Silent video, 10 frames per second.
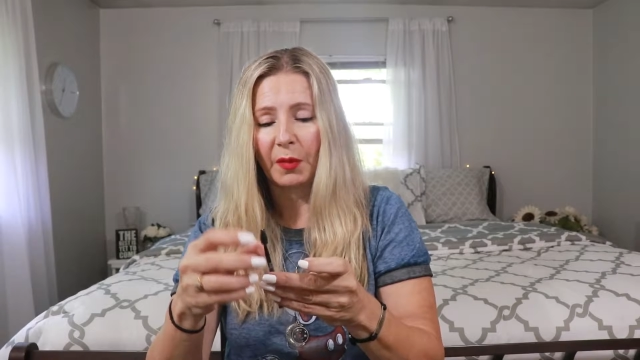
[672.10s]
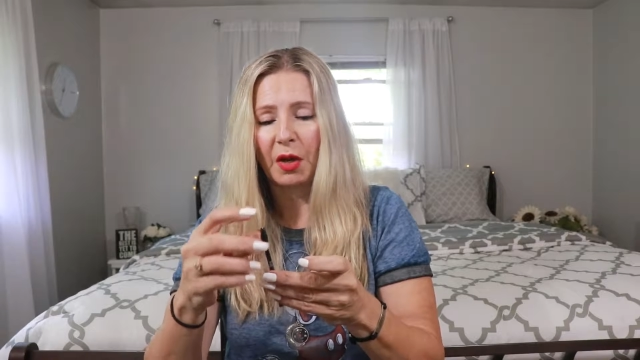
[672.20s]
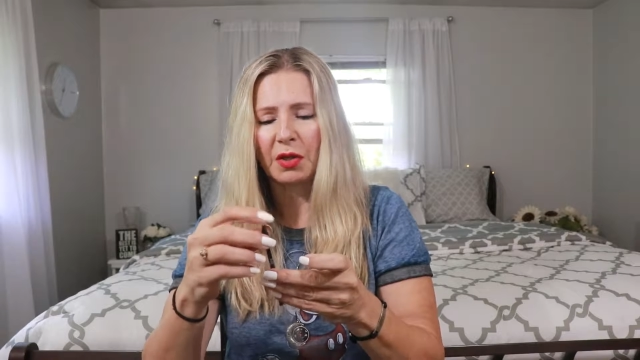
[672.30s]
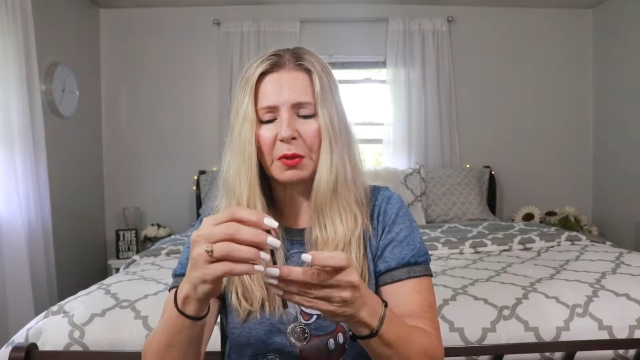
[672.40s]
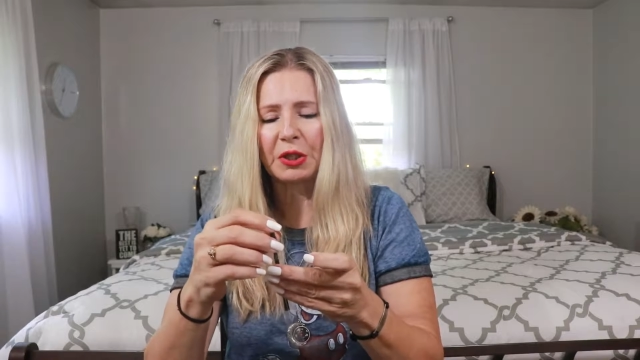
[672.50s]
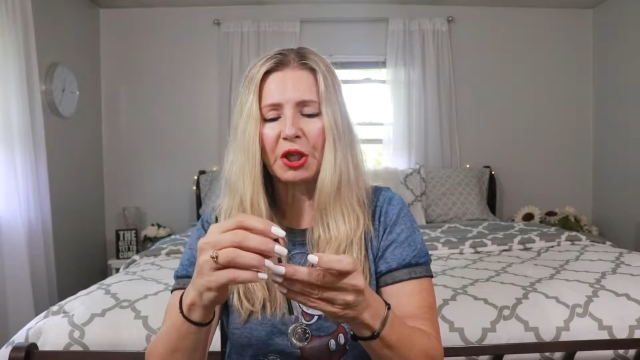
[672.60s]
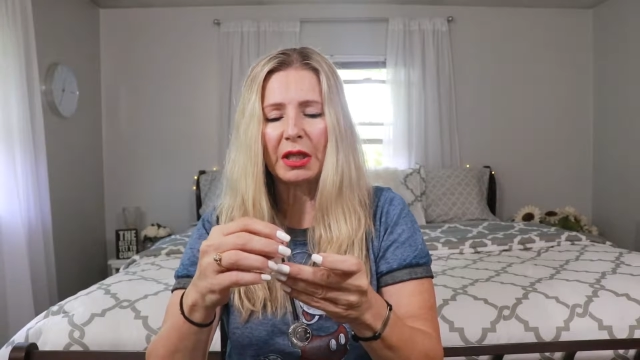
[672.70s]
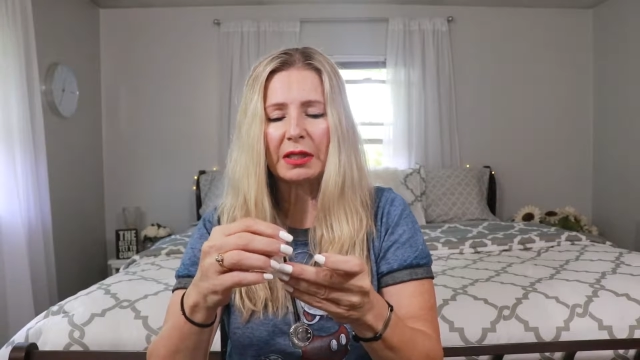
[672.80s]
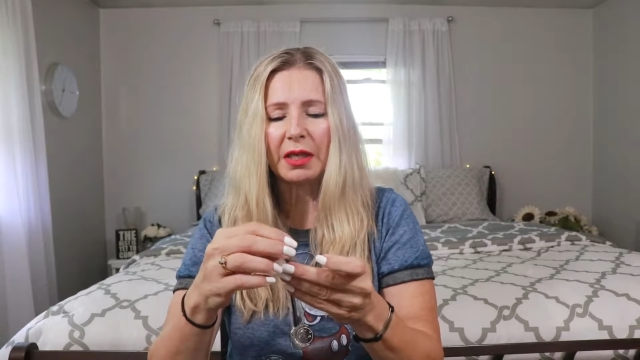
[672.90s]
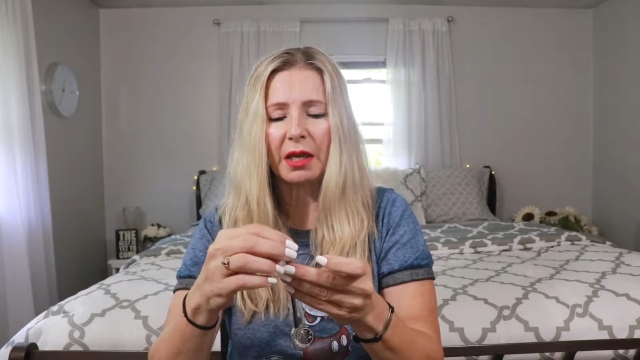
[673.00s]
especially
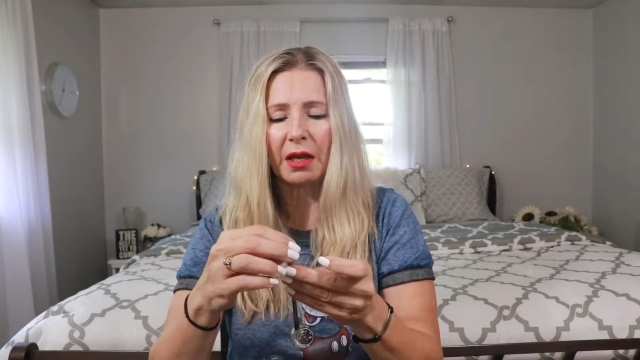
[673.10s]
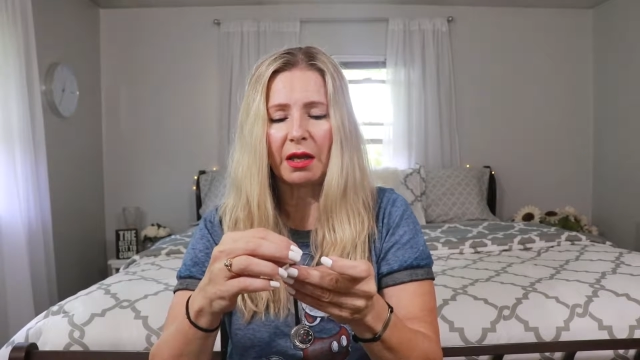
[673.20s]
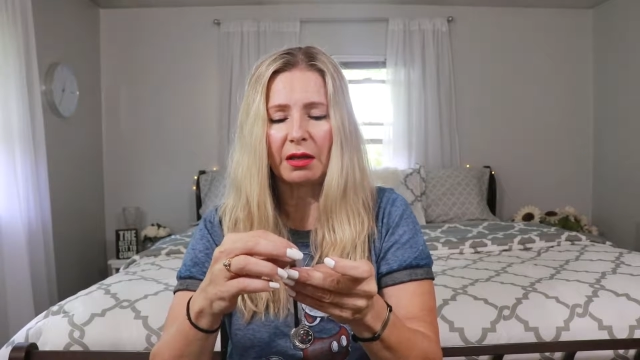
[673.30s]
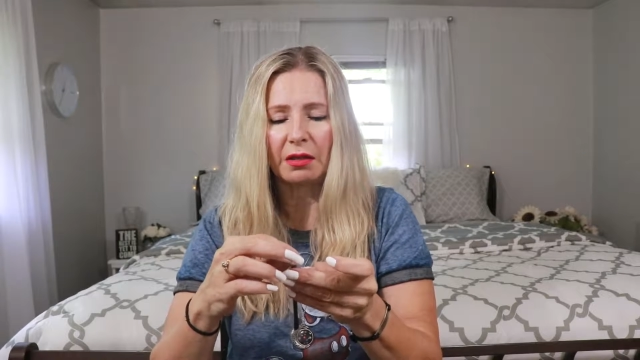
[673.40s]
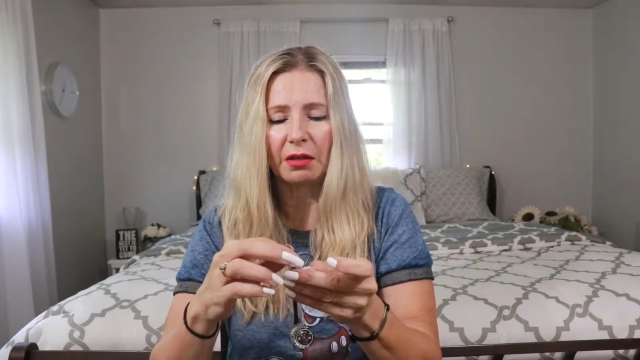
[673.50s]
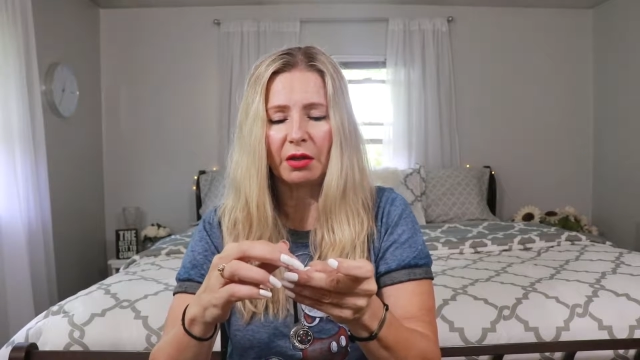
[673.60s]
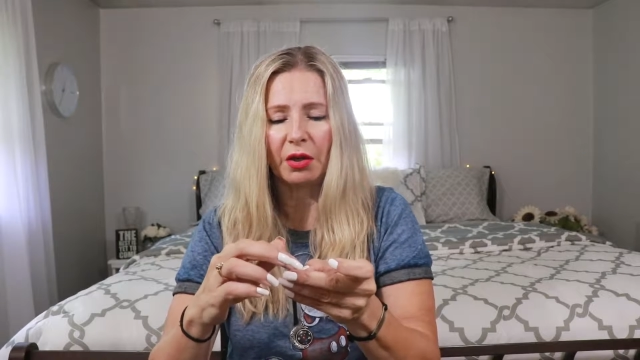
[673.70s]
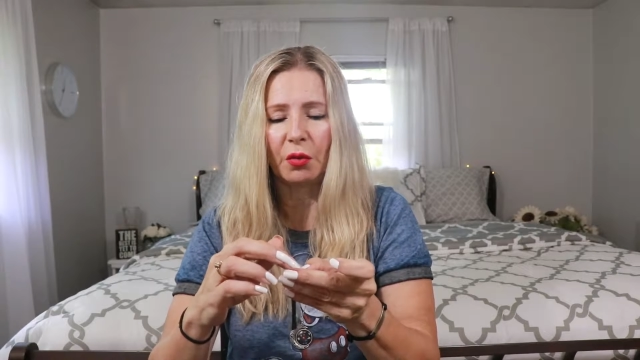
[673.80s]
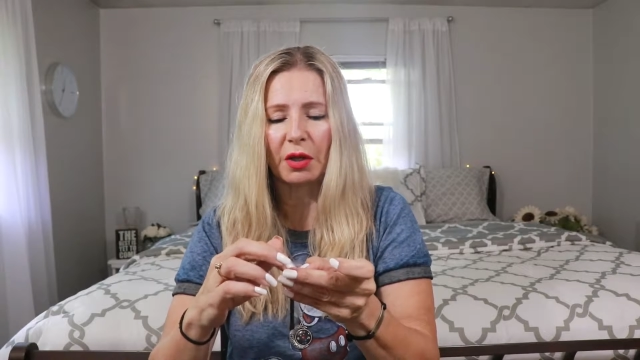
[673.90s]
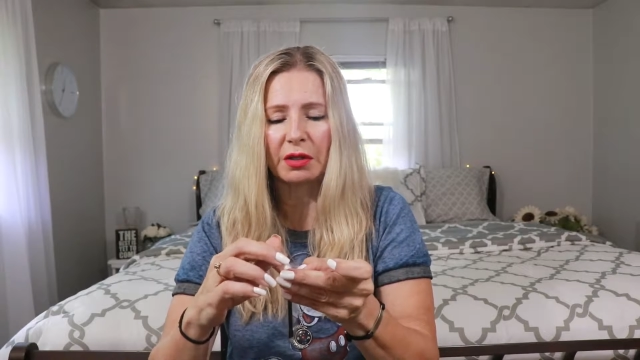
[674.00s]
in this heat,
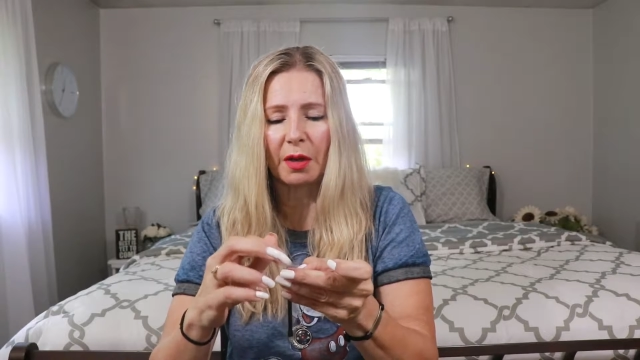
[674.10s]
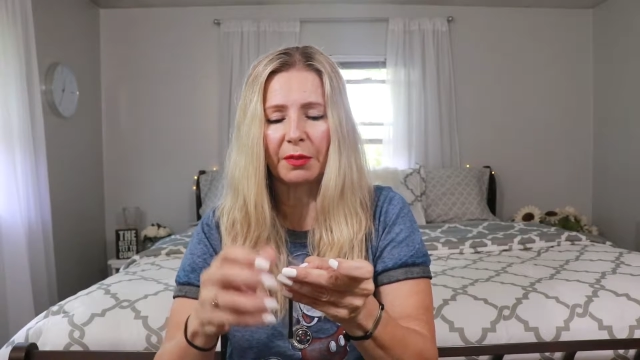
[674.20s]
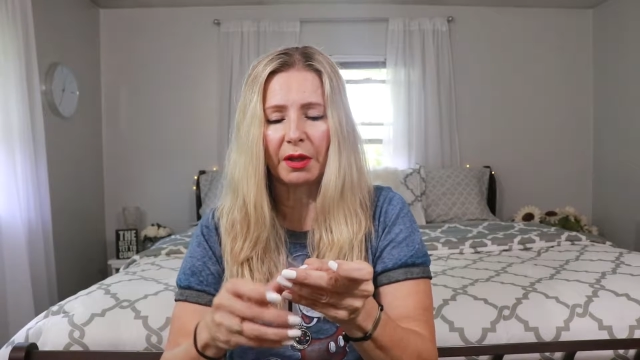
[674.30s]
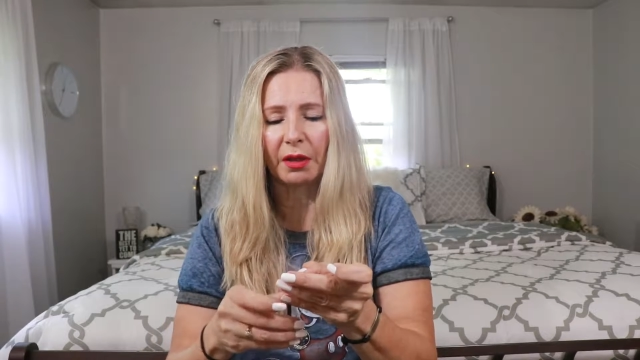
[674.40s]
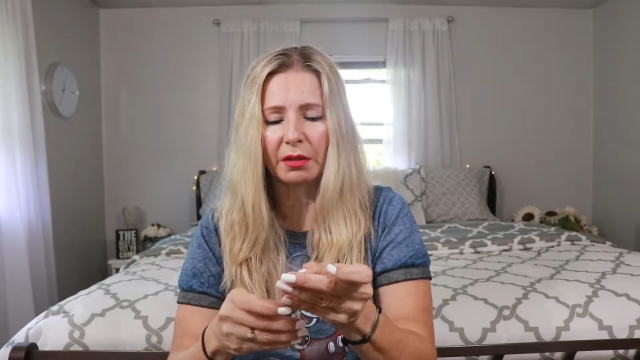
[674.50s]
you want something